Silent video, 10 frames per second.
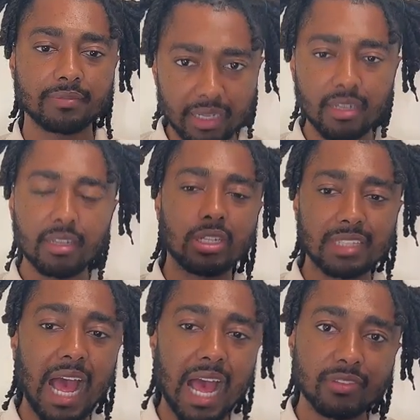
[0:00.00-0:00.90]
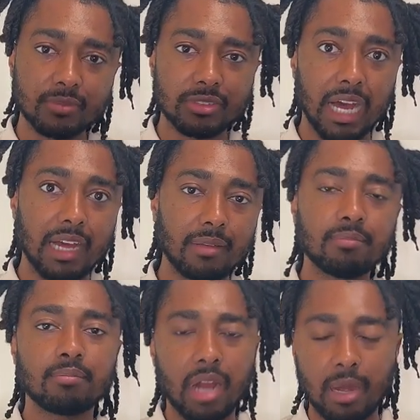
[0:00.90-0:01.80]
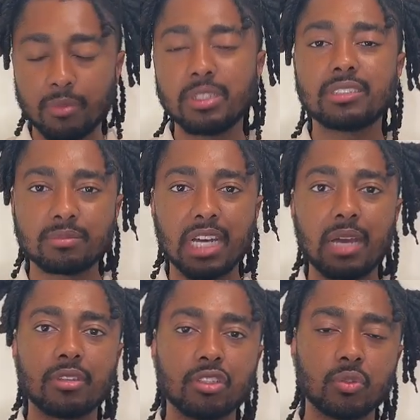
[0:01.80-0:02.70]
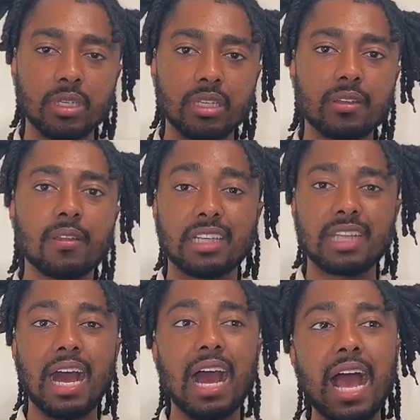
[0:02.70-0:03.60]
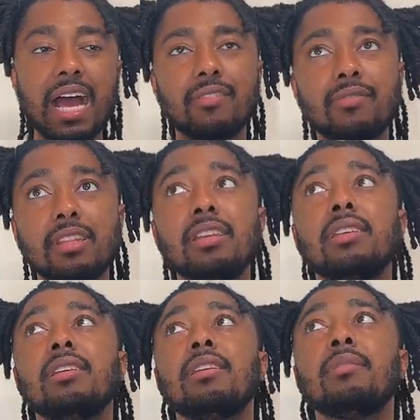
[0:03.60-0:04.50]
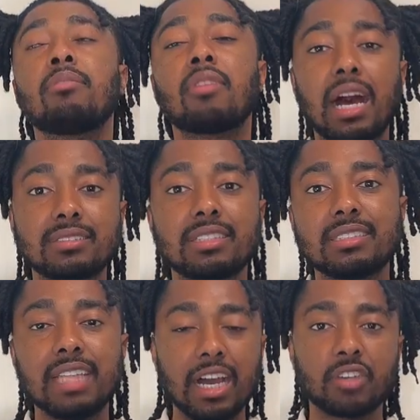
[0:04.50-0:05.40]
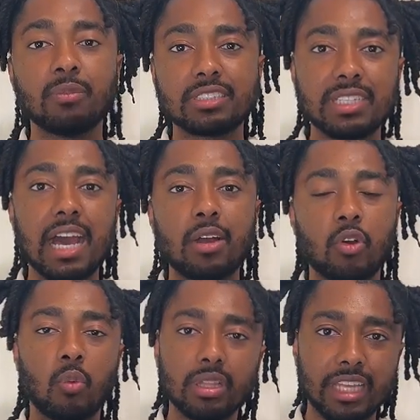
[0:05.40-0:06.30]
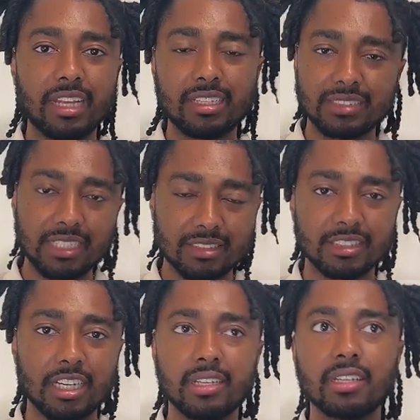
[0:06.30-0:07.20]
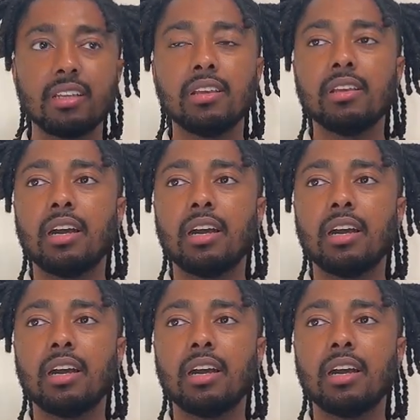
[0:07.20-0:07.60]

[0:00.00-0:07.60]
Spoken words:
But once I have some time, probably sometime this week, because I have the process documented now on what data is necessary,